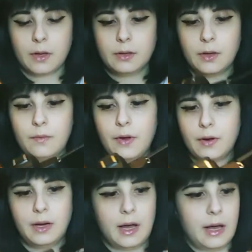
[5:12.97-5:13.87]
So
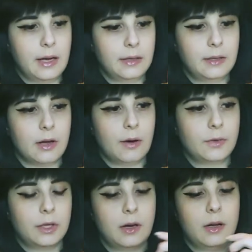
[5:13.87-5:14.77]
very nice. So I'm
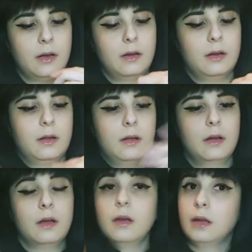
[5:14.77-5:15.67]
just gonna
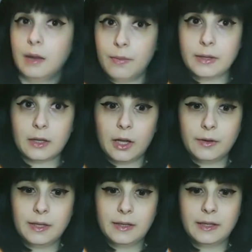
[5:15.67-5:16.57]
keep this
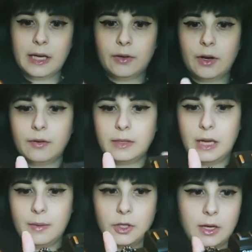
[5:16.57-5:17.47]
closed inside so I don't damage